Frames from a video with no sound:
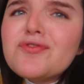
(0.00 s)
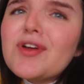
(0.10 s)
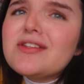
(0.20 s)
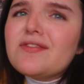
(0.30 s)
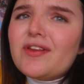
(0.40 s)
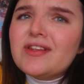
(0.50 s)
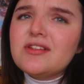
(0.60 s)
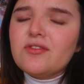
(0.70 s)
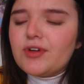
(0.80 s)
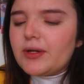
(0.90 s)
just realised I've done
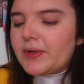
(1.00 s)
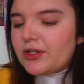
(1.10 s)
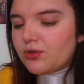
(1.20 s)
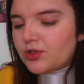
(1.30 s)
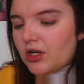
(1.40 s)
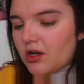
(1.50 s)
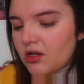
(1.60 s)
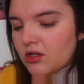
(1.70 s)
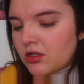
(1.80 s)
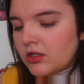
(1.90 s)
this in a really weird order.